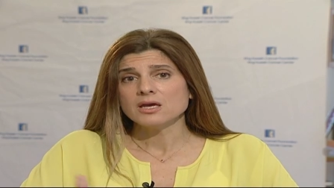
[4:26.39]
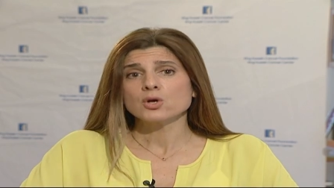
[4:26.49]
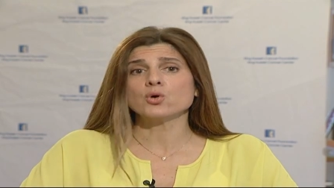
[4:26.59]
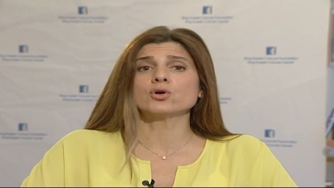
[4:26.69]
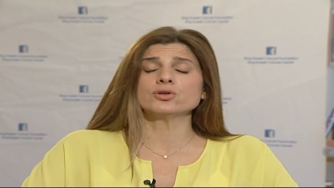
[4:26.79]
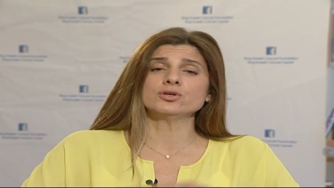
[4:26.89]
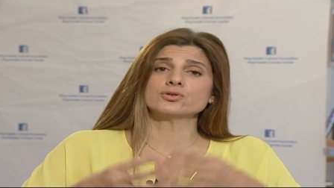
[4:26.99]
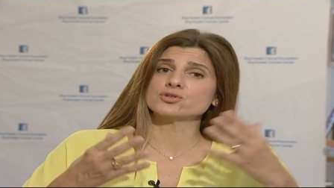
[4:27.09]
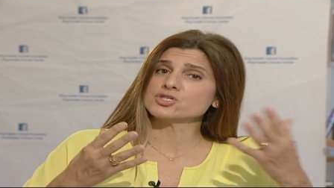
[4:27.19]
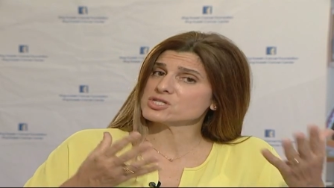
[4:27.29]
cook
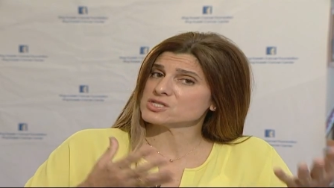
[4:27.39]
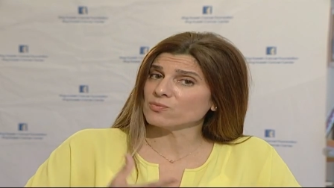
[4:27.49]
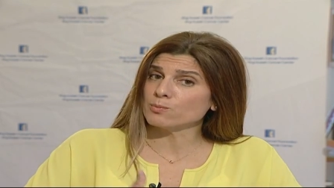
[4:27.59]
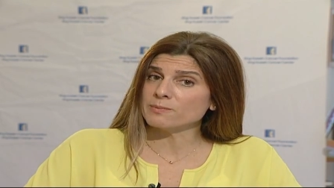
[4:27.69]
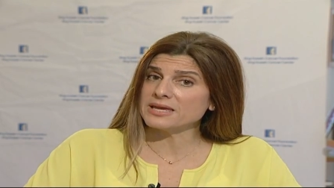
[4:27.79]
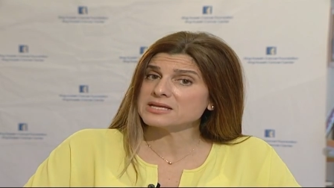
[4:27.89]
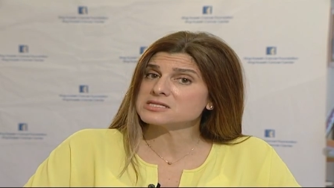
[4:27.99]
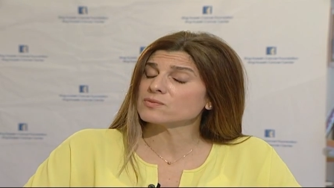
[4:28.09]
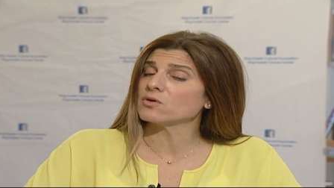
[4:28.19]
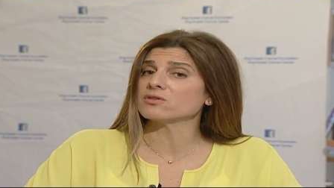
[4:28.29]
nutritious
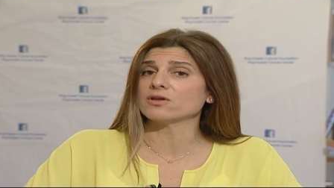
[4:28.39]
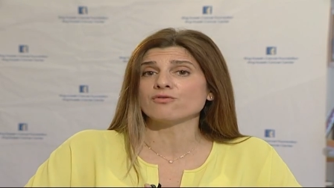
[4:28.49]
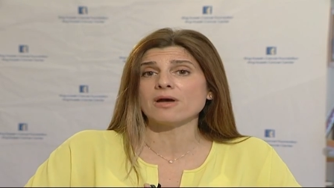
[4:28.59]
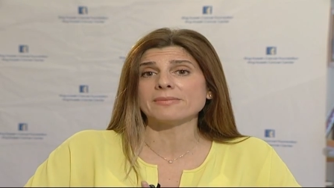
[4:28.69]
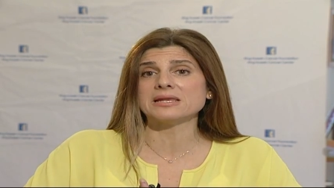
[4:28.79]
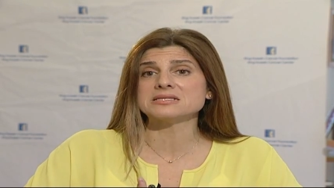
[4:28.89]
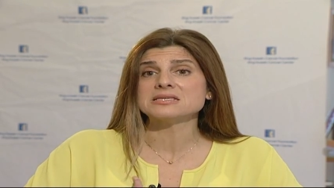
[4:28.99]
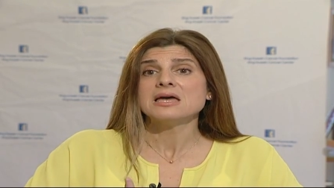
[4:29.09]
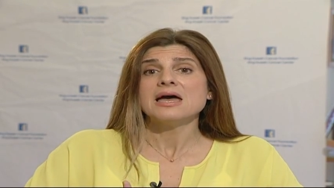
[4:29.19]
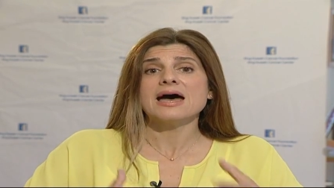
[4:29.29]
meals for their families,
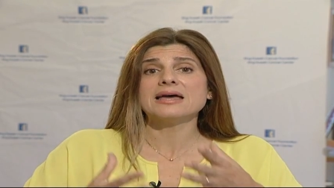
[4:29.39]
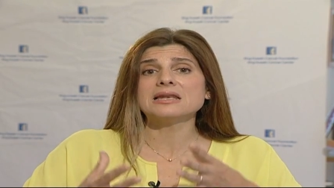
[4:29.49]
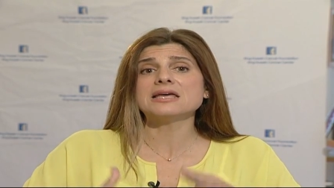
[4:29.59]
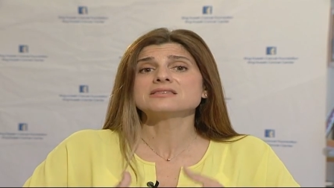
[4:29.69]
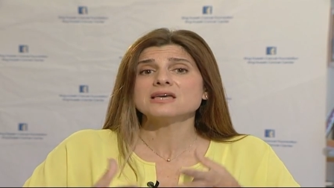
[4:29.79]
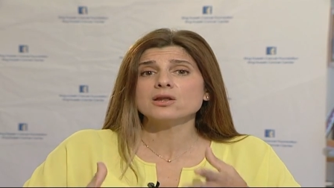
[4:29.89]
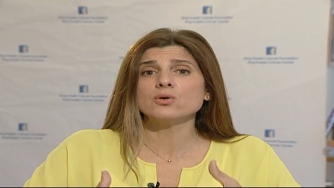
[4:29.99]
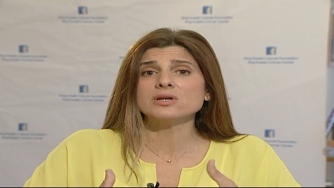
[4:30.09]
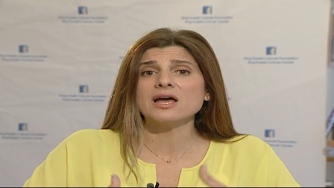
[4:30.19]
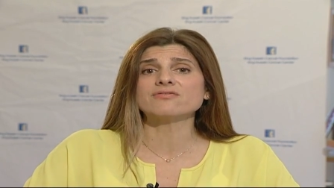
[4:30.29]
and let
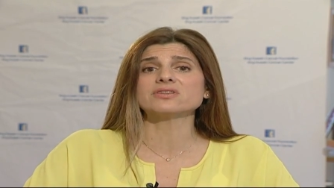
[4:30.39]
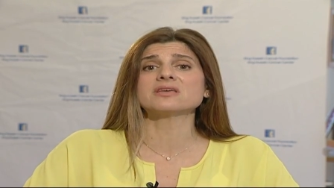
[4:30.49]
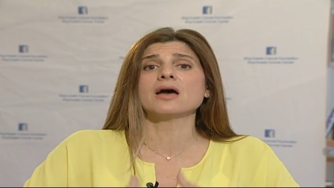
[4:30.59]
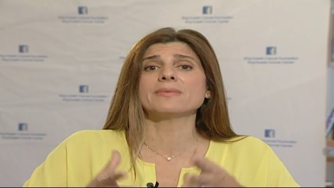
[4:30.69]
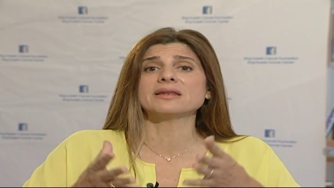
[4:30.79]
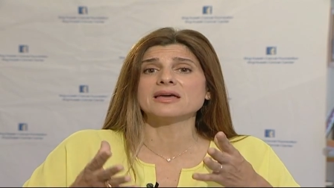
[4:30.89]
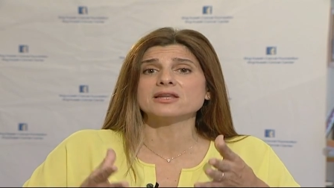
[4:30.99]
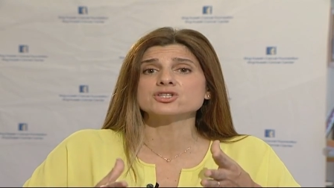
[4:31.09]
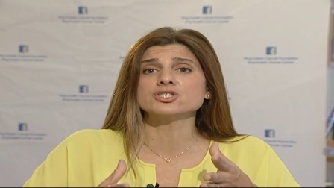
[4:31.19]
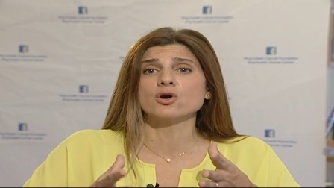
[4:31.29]
alone have the time and
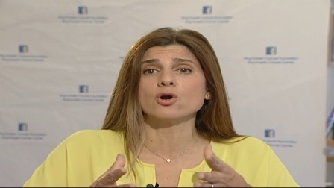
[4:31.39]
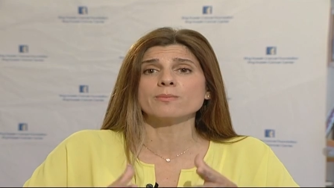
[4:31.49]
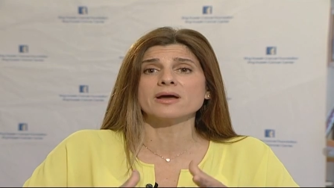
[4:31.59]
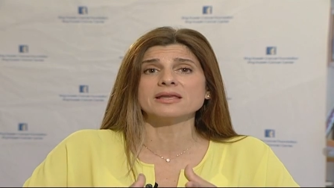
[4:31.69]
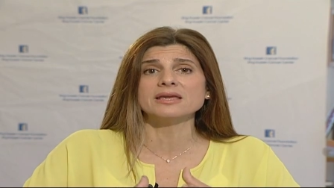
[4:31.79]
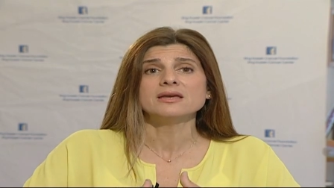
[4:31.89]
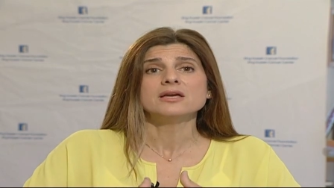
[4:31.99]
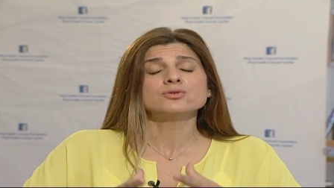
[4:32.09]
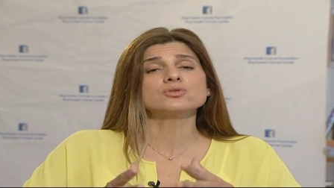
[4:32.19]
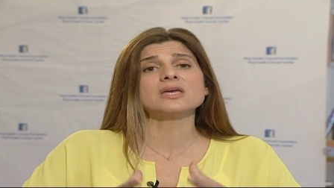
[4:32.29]
energy or money
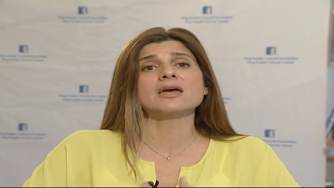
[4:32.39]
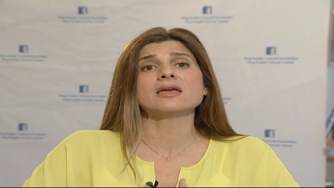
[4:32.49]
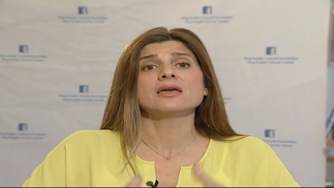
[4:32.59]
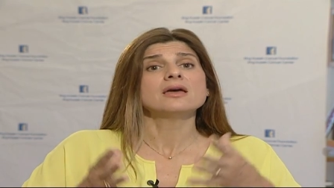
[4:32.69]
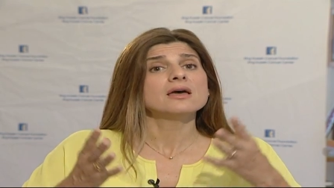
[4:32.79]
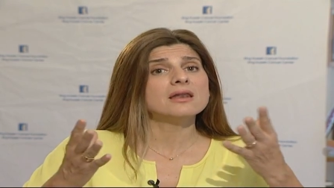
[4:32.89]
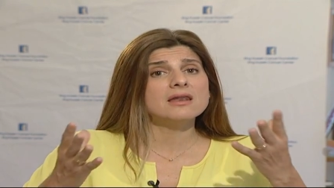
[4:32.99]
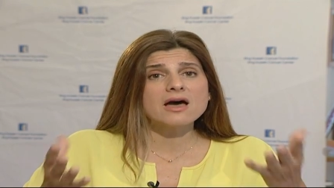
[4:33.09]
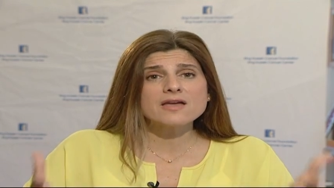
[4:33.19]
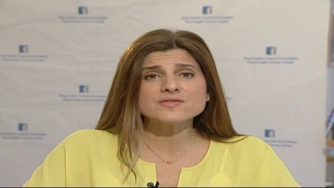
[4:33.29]
to take
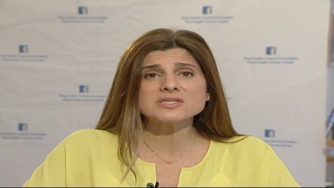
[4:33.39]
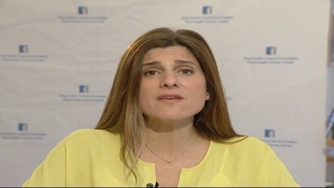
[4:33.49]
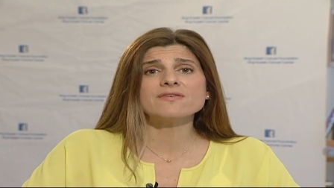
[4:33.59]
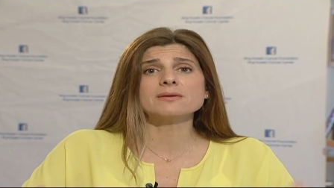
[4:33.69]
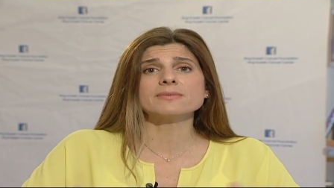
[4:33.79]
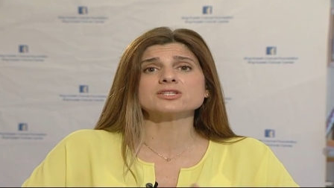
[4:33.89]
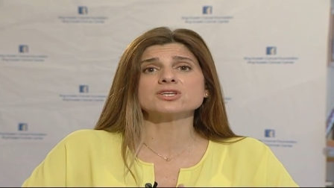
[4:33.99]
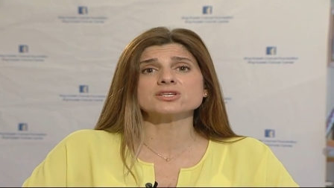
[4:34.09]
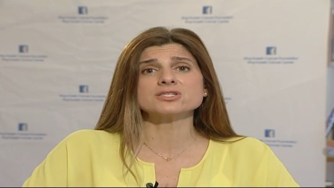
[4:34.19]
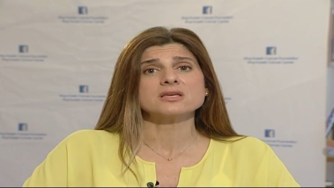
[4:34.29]
life-saving
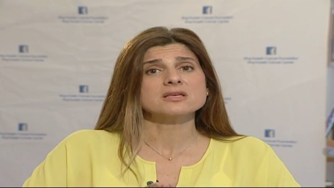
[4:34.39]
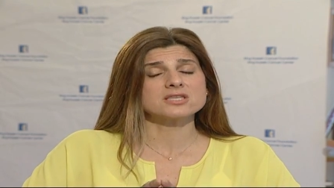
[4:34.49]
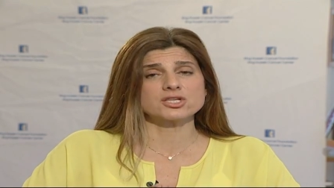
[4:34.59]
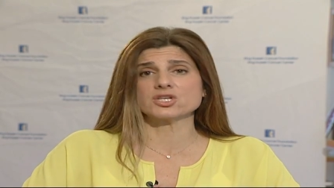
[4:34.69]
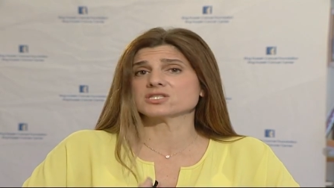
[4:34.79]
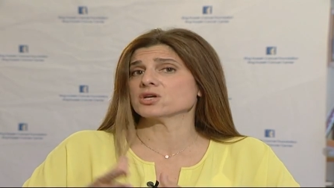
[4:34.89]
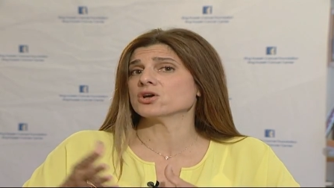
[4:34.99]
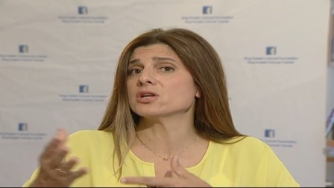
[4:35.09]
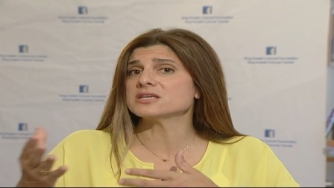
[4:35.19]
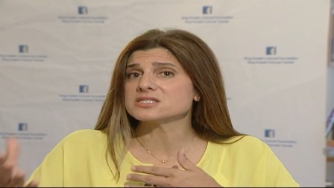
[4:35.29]
measures such as
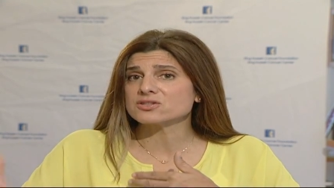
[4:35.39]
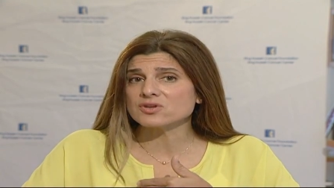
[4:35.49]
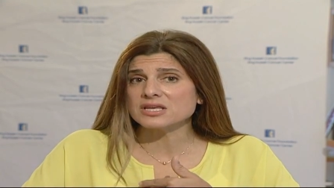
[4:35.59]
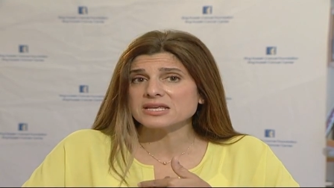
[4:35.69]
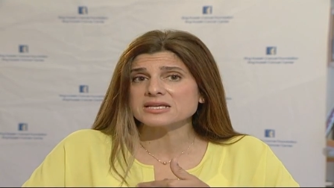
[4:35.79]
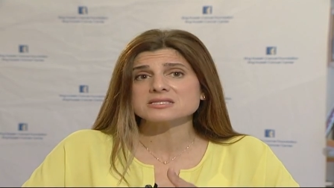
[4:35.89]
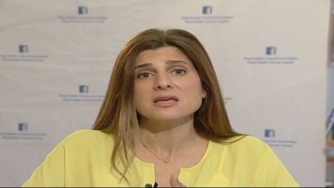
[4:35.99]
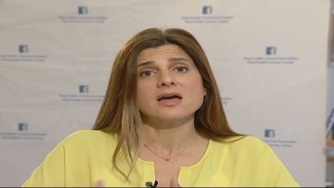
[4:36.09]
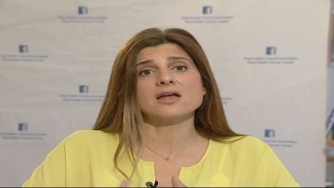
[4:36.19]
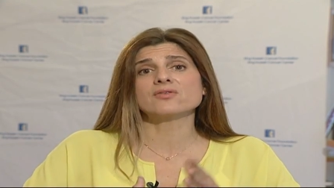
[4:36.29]
early screenings
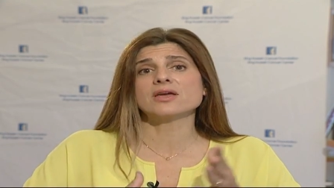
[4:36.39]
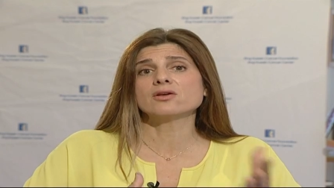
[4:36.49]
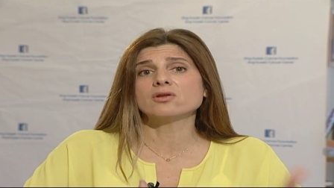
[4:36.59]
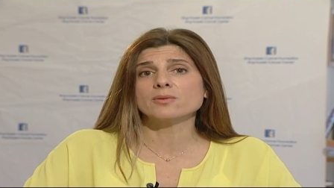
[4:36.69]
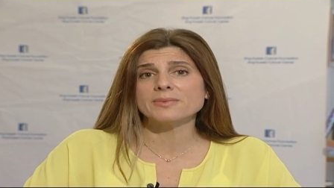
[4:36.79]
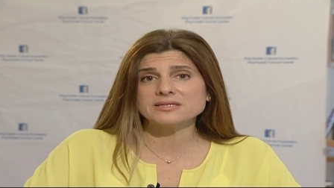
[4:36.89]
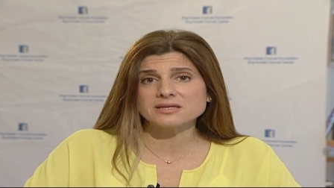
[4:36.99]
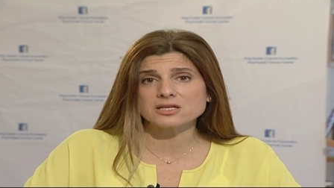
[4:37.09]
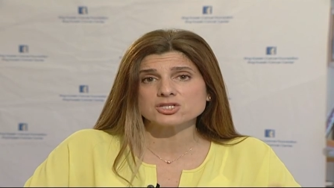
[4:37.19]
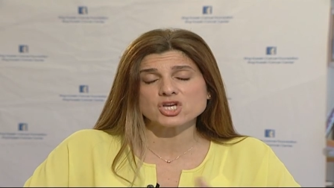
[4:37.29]
and regular
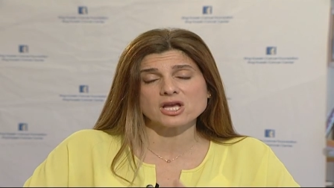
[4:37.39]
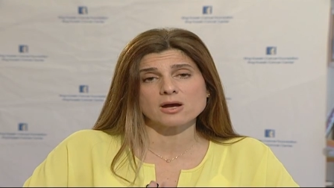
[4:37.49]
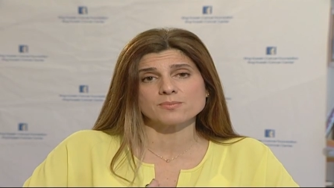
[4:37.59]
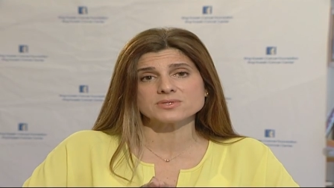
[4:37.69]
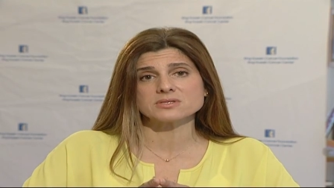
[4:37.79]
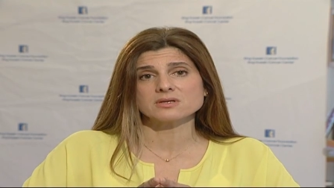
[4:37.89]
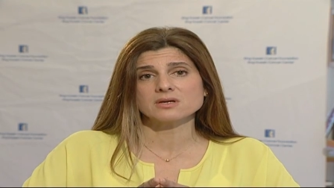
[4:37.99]
medical checkups.